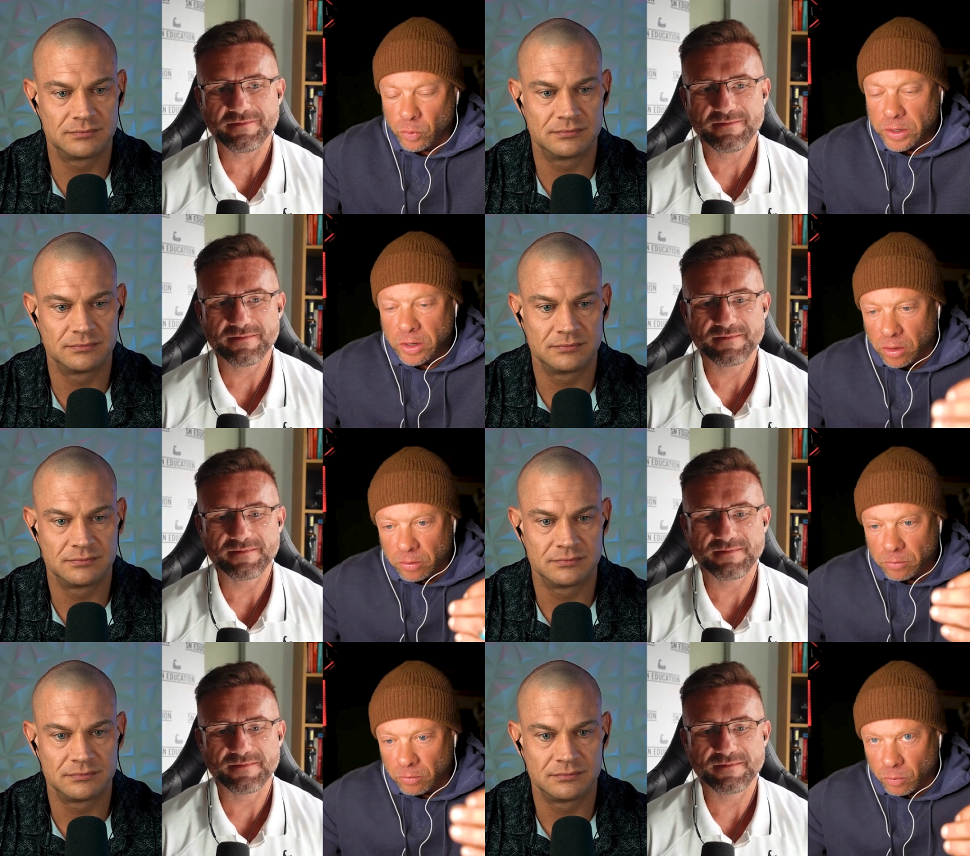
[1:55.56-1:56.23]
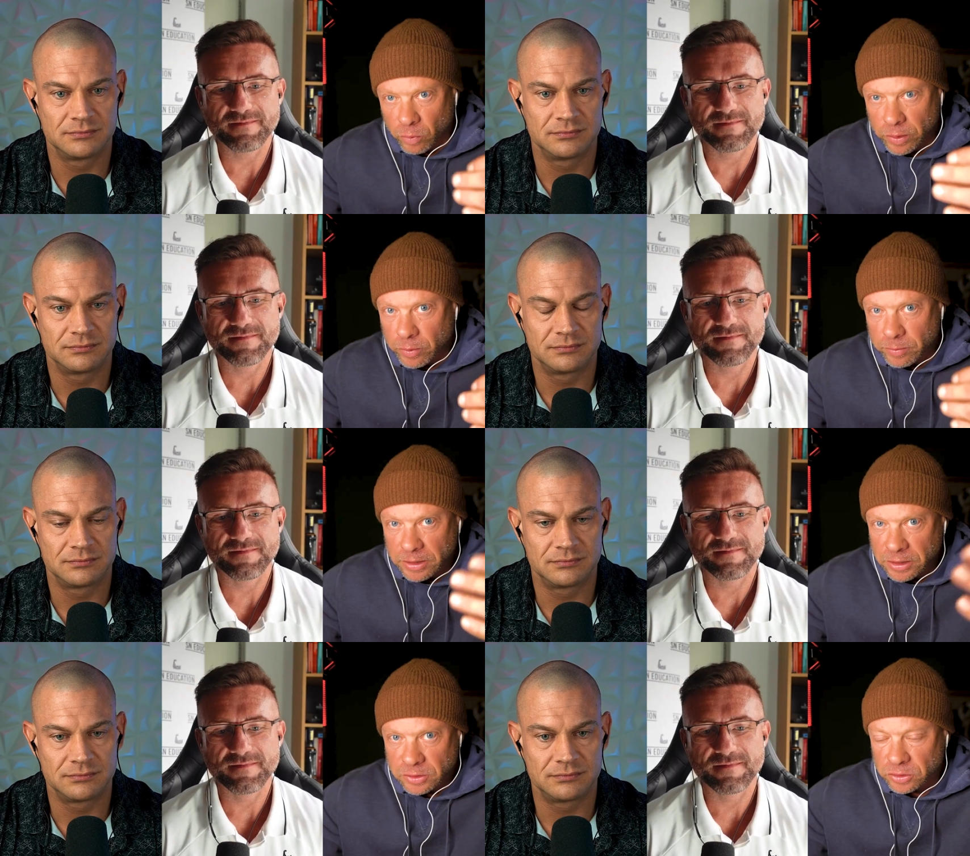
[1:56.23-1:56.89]
Speaker 1: we would
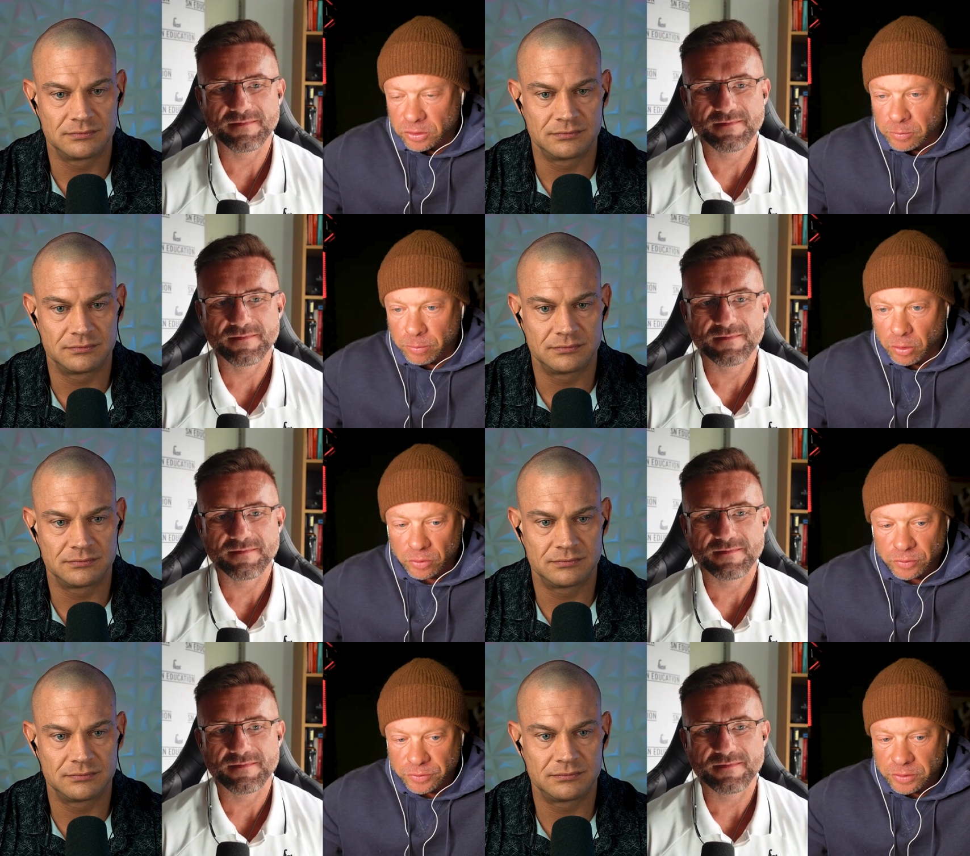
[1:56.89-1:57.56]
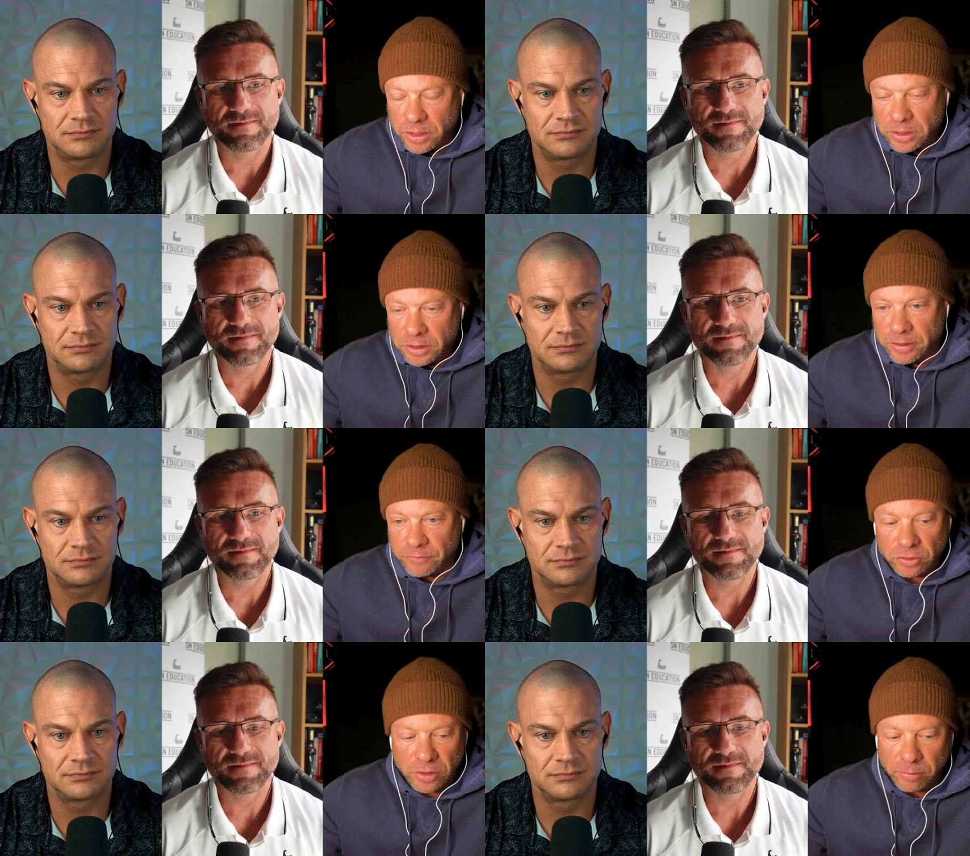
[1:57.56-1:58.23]
be considered bulls. You
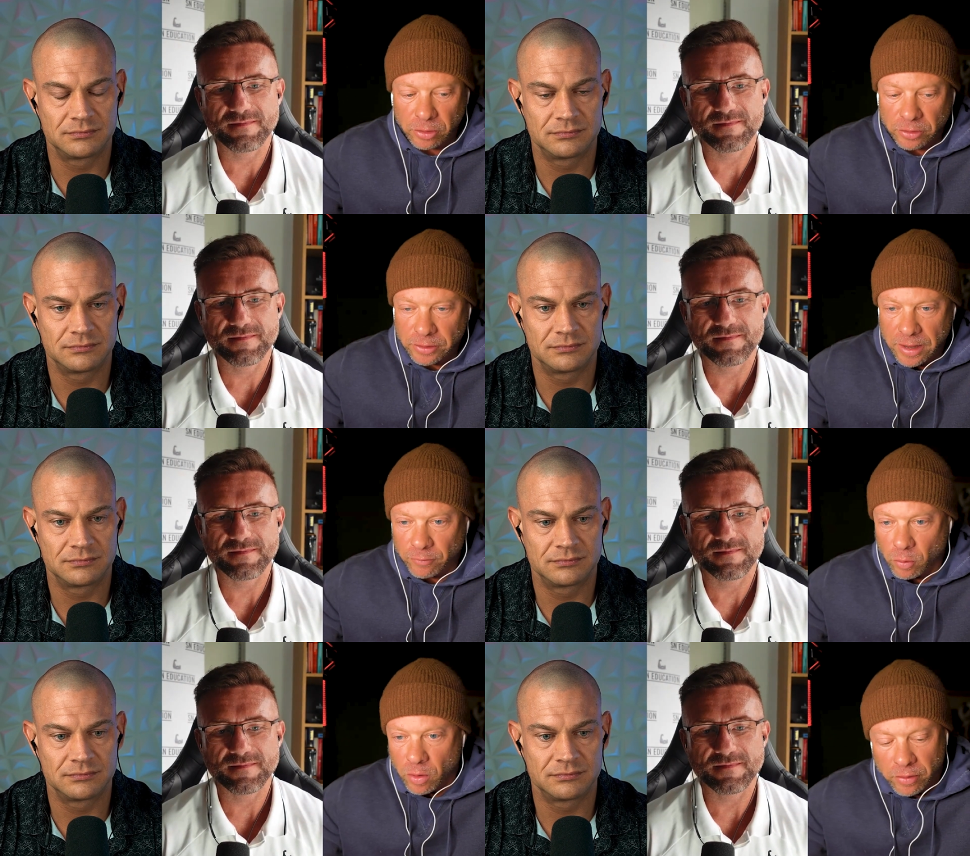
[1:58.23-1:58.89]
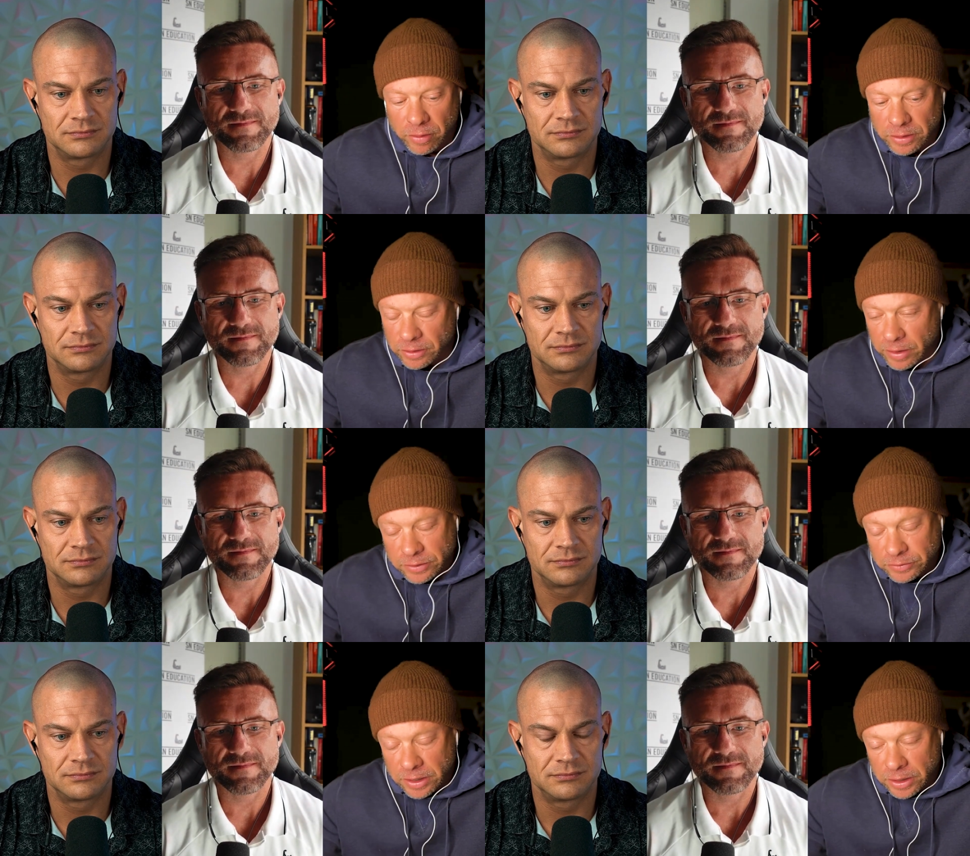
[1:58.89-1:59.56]
give a trenbolone, you have a walk and eat
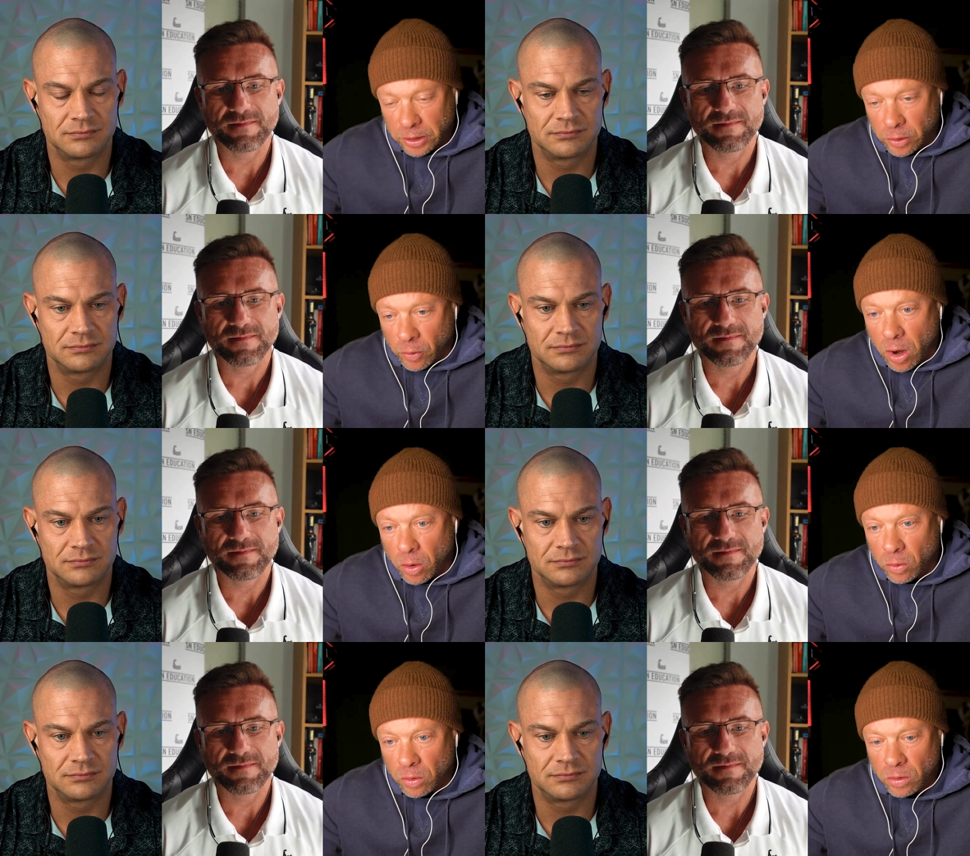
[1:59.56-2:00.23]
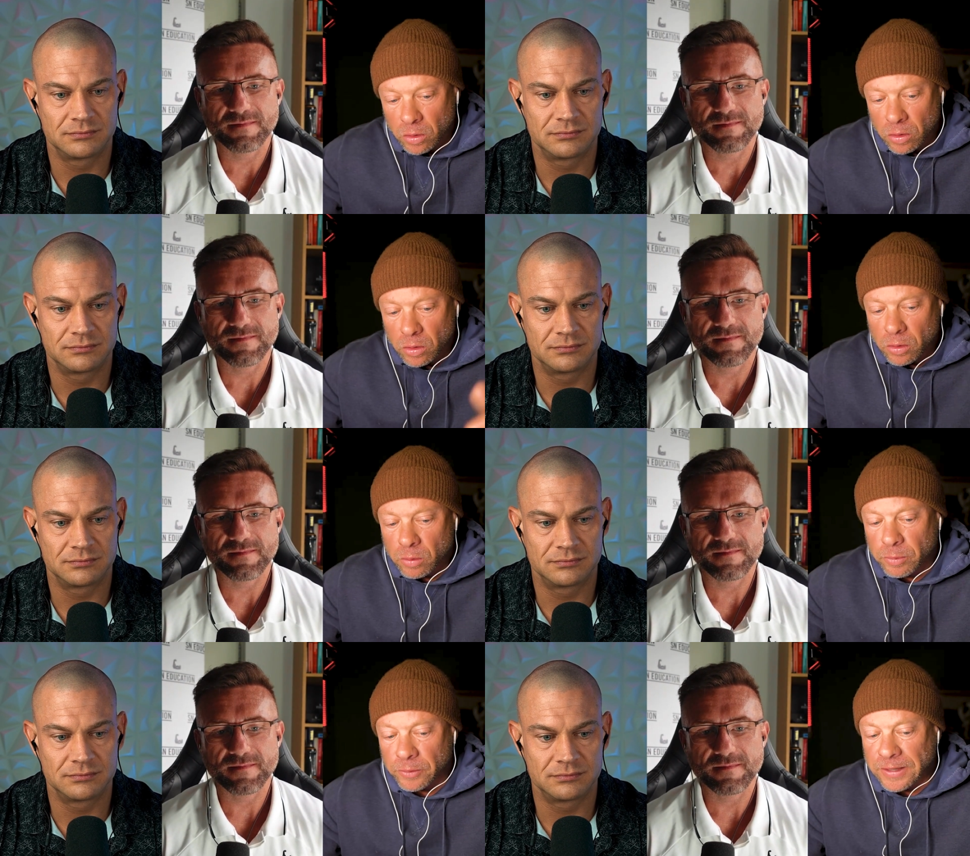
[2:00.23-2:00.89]
grass, it's not going to grow,
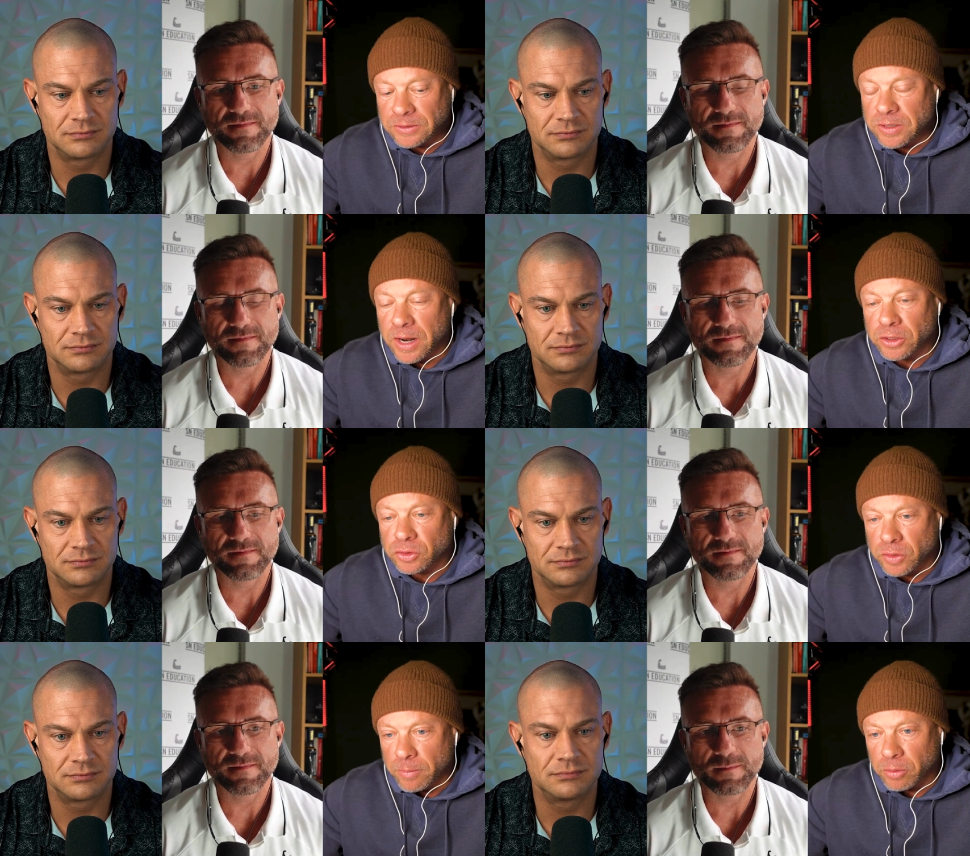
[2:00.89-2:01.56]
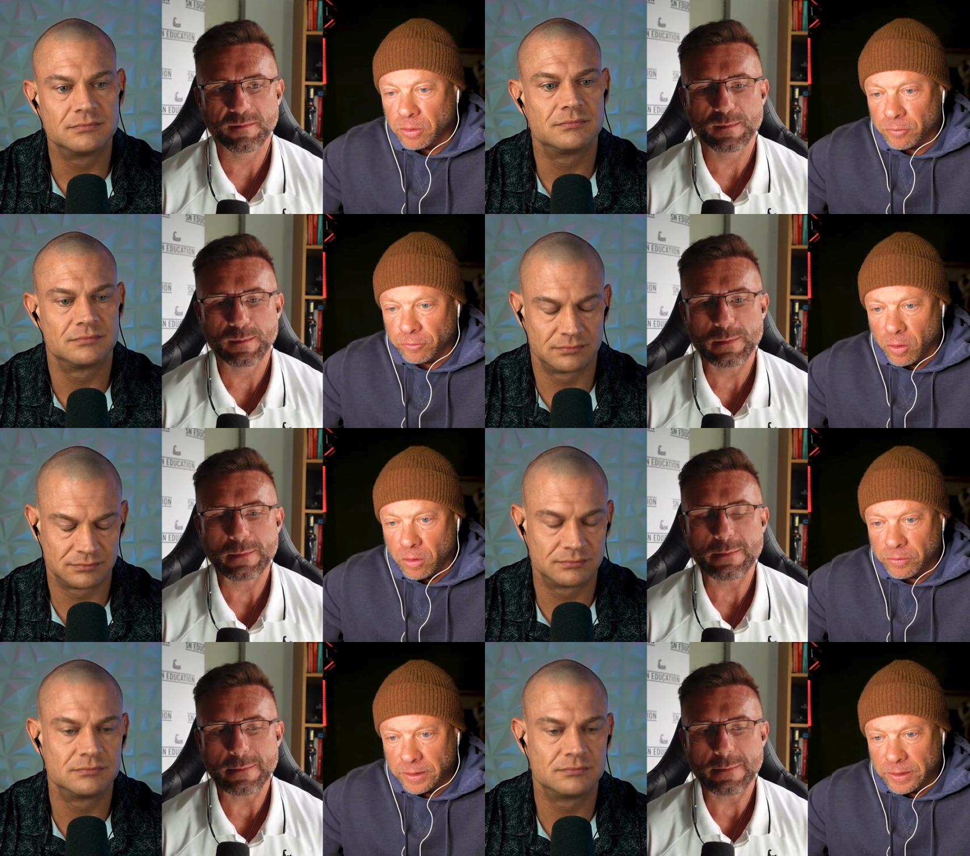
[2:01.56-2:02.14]
but that's not a trenbolone fault.